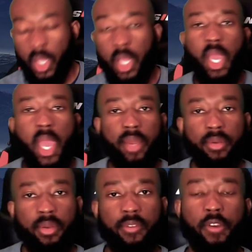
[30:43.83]
And
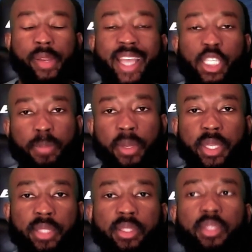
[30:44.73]
for that
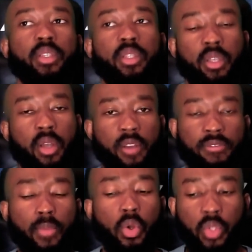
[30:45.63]
spirit of
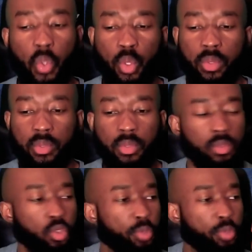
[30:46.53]
Moto
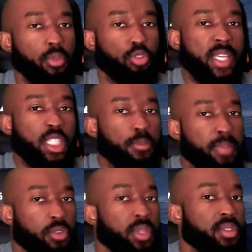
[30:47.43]
to be able to
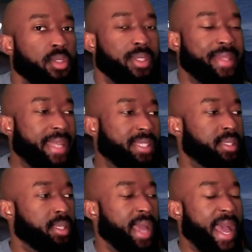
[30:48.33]
experience that
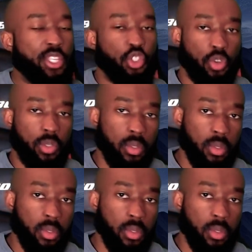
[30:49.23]
astral